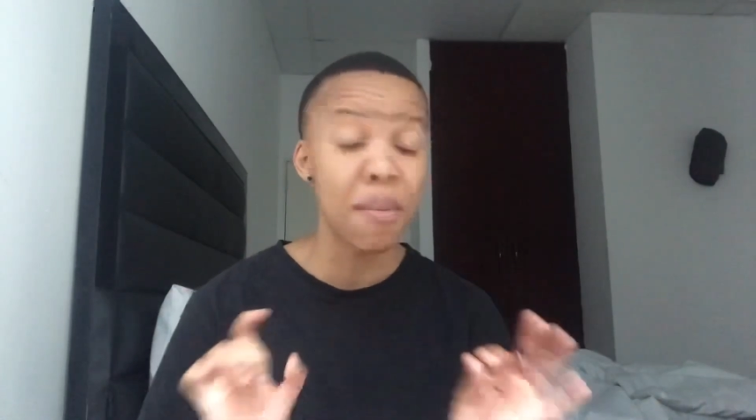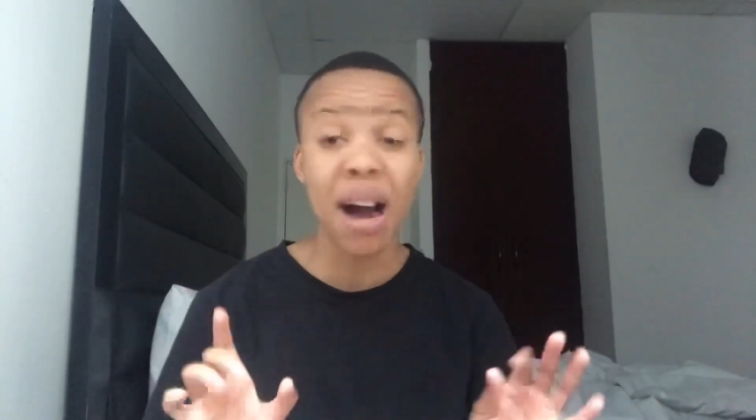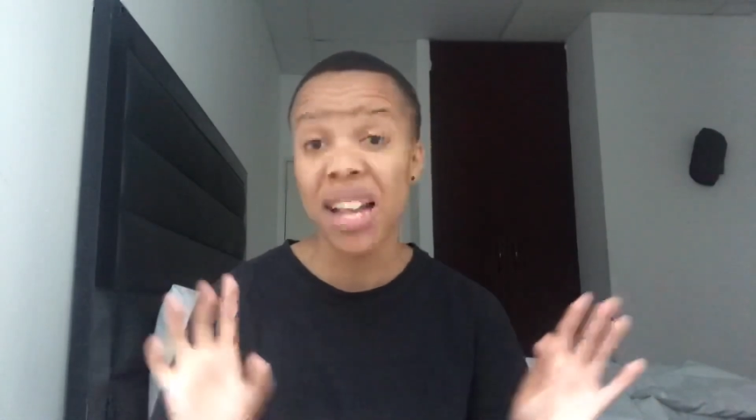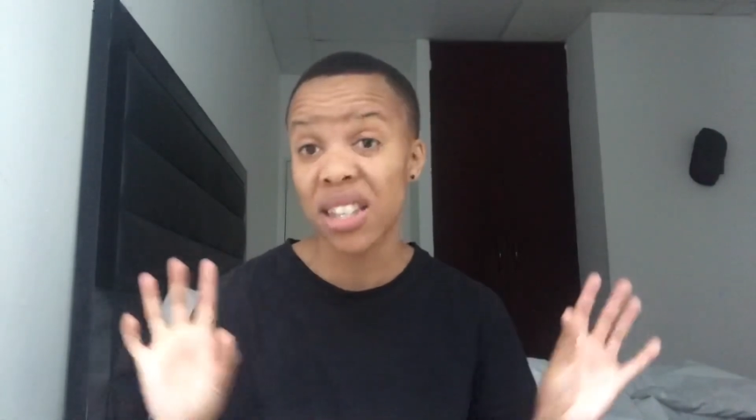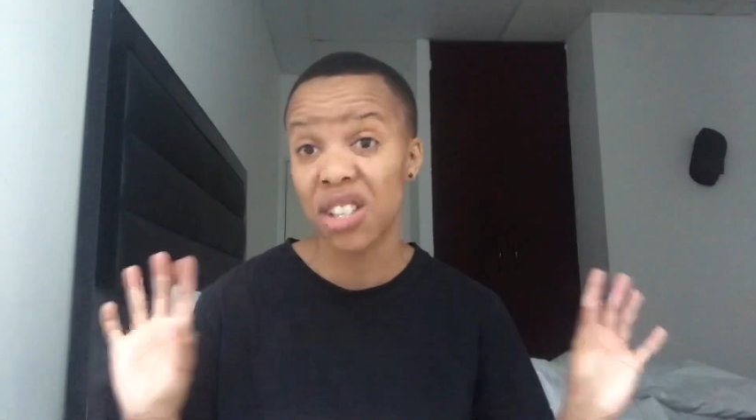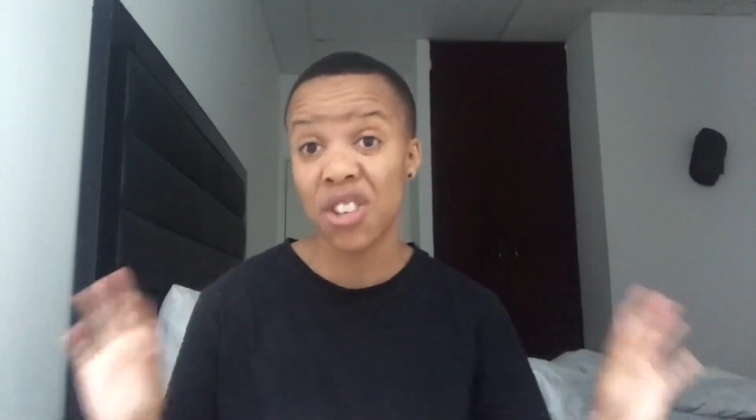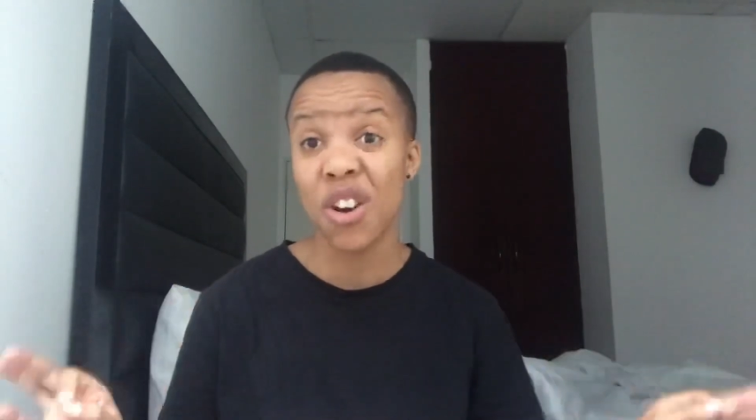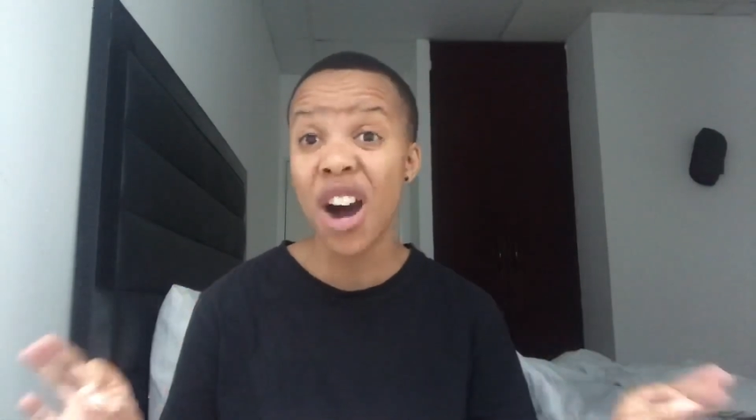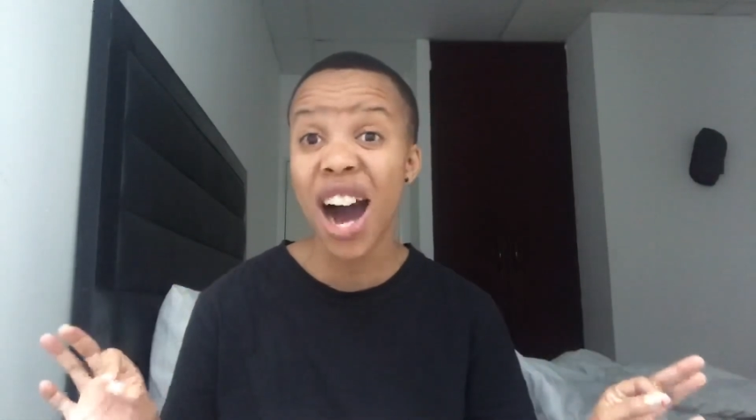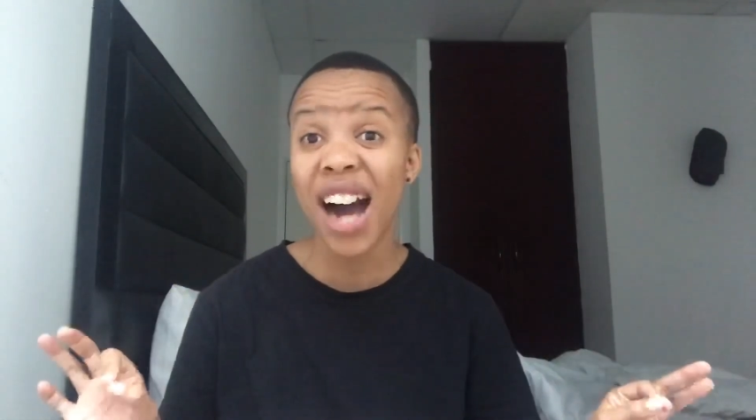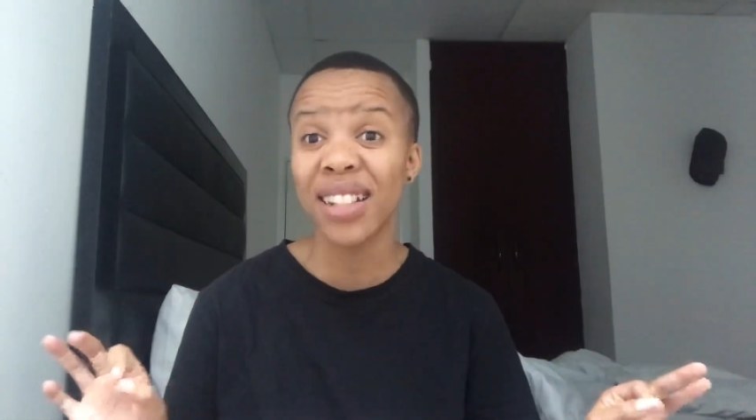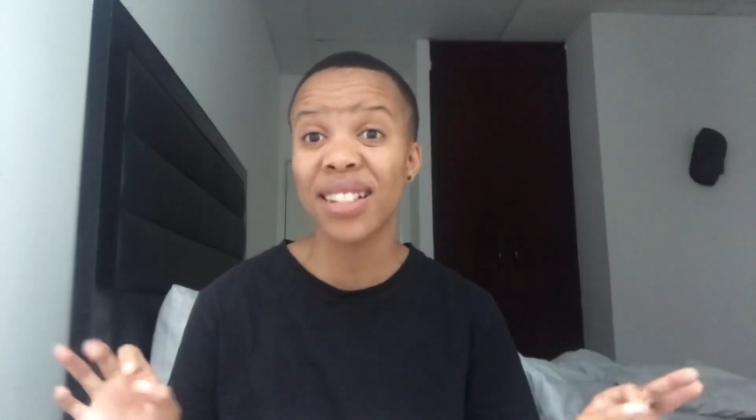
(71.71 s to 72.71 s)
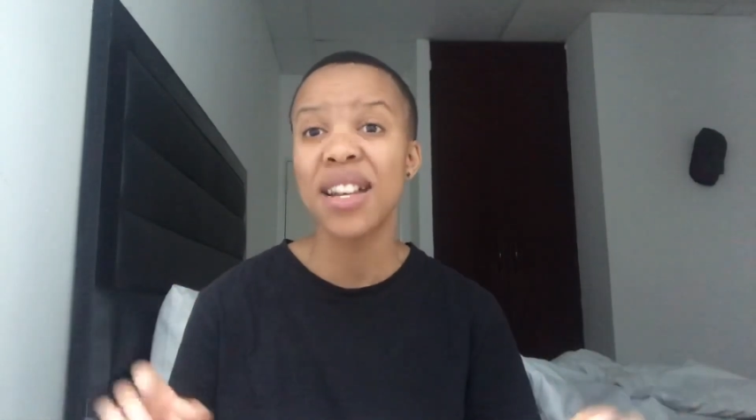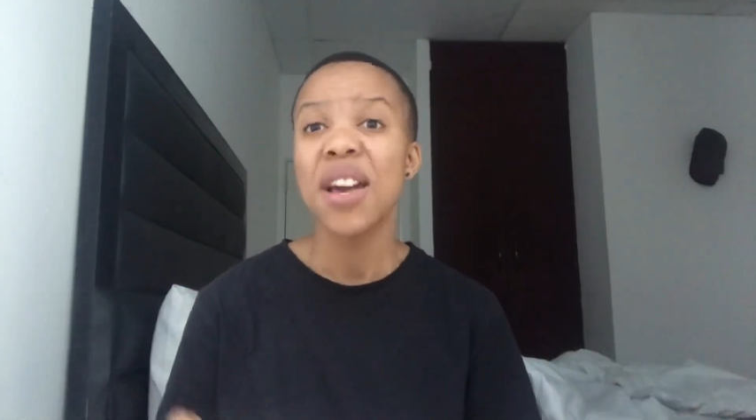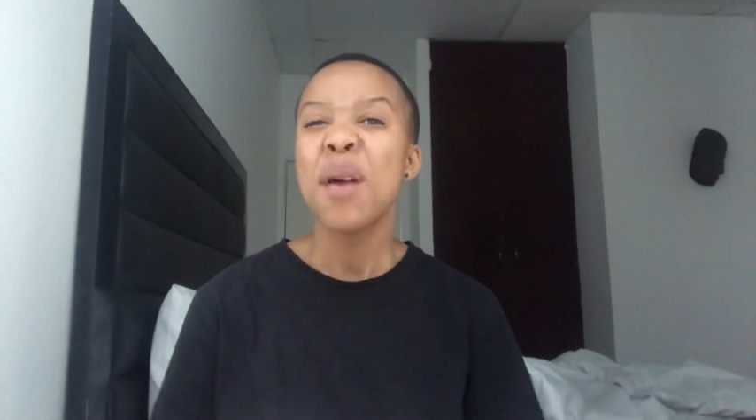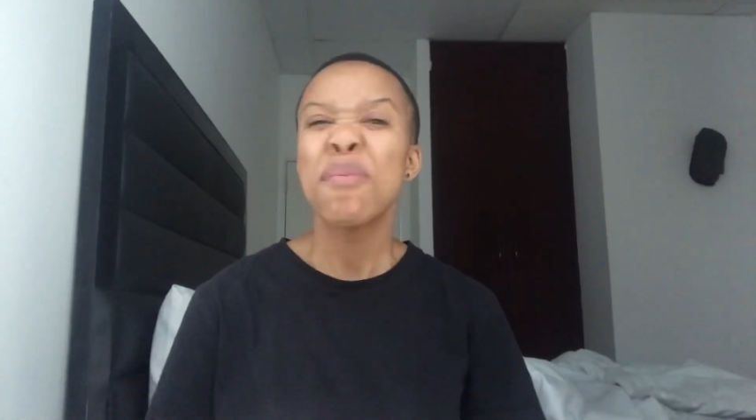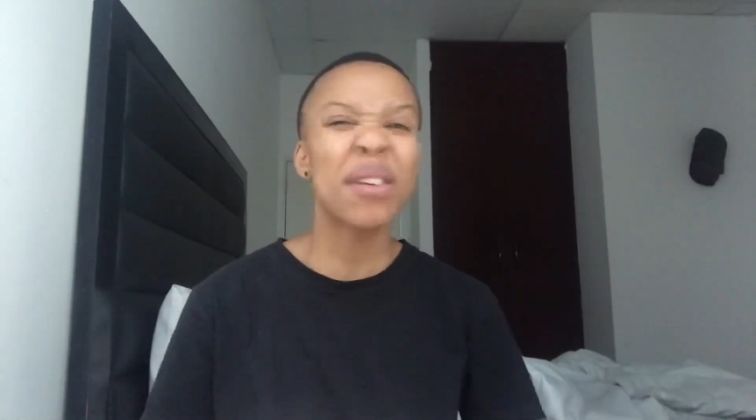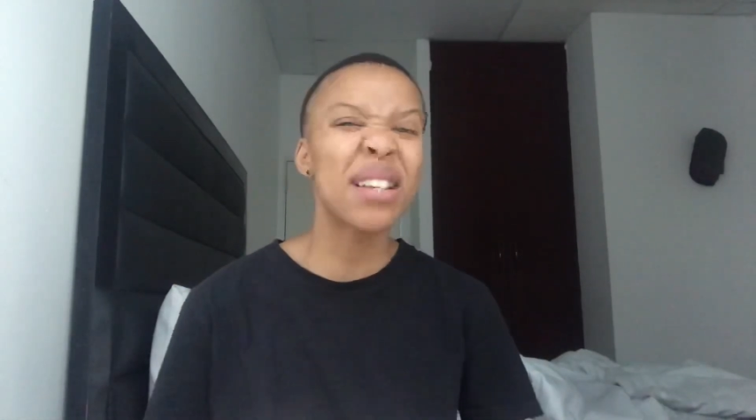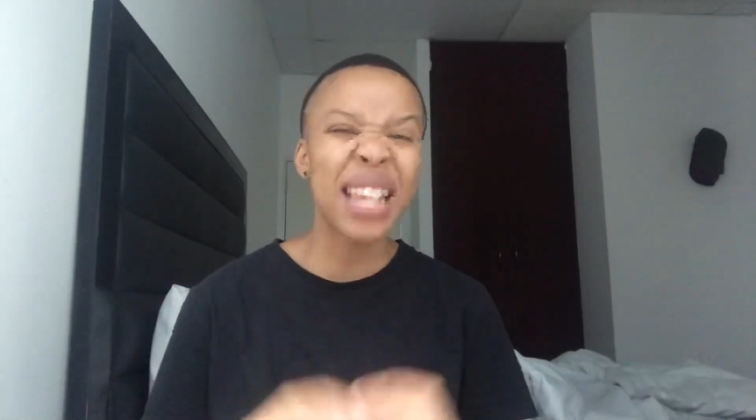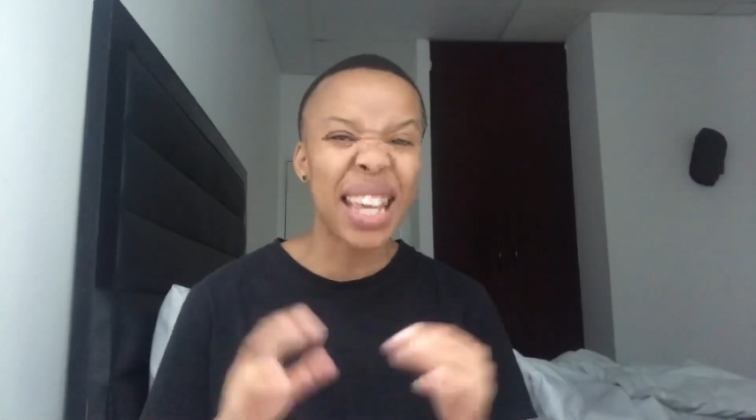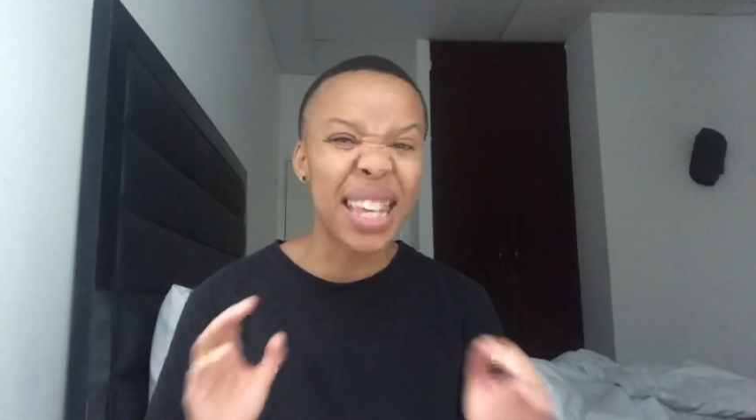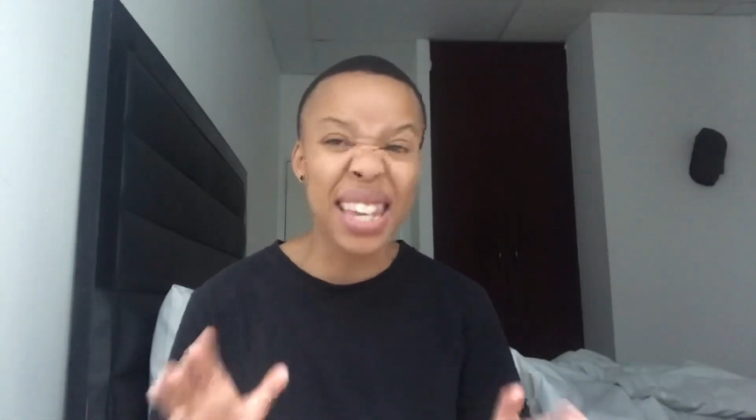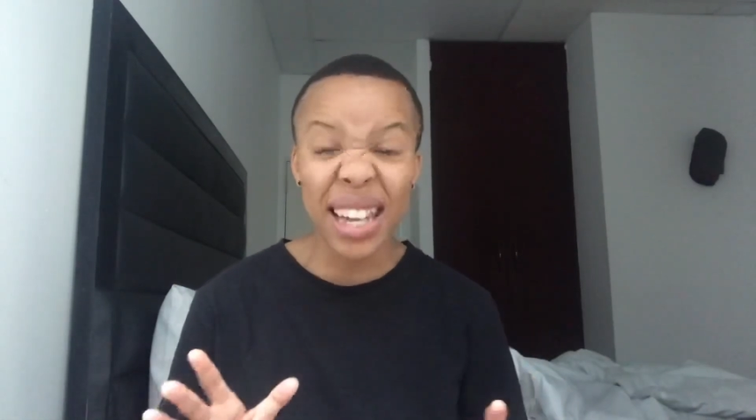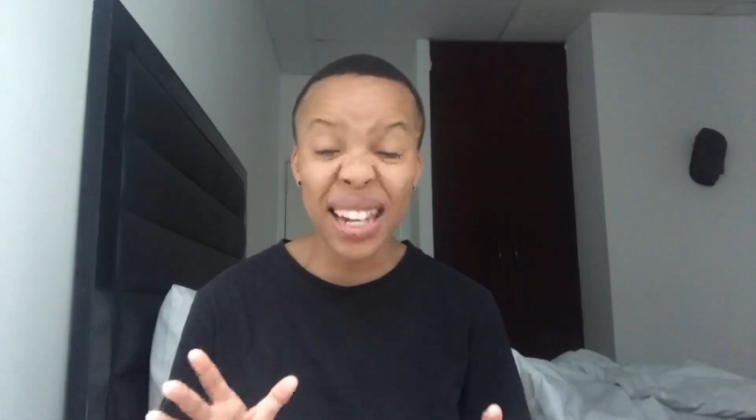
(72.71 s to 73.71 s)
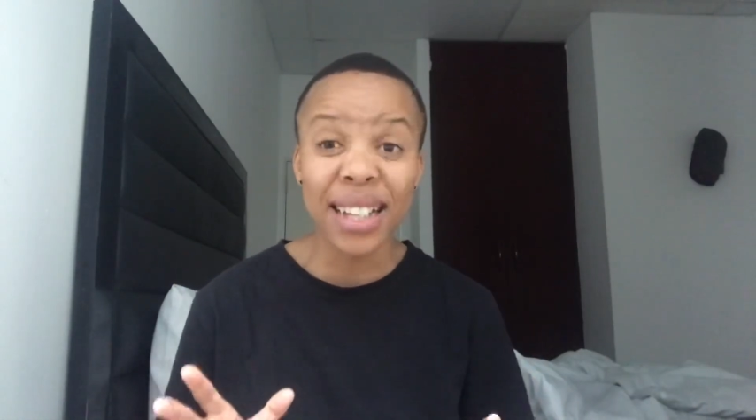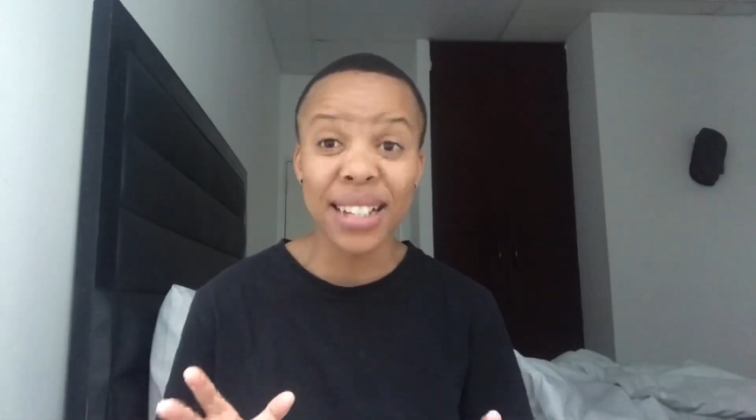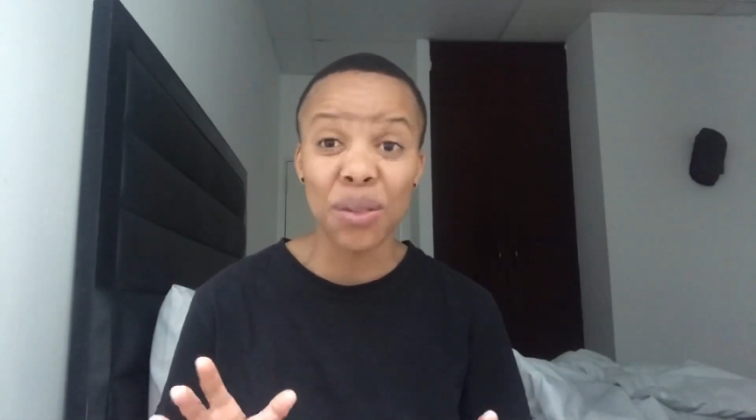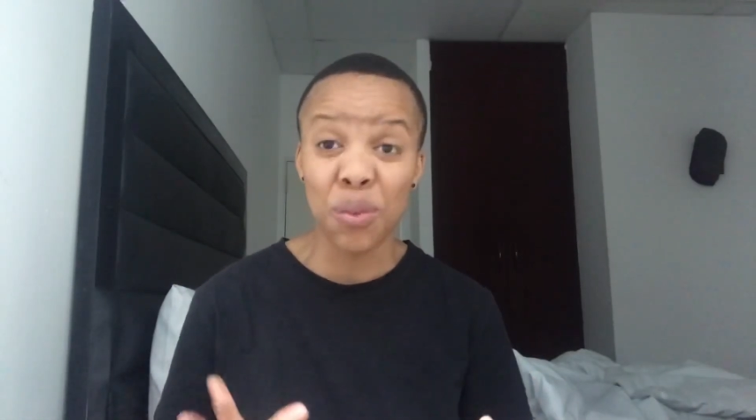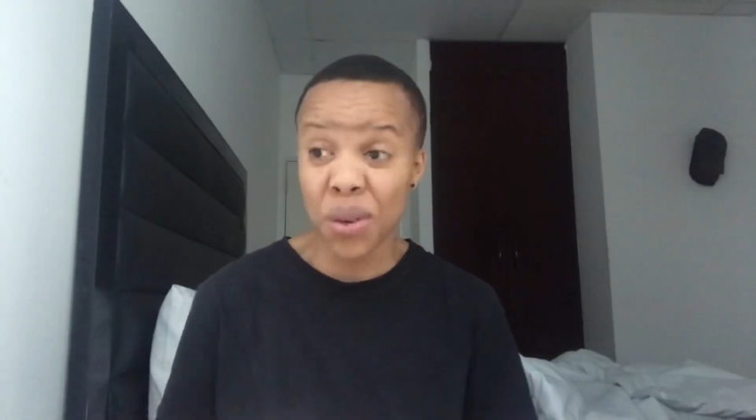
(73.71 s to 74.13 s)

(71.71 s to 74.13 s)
minds and your heart, because I get it.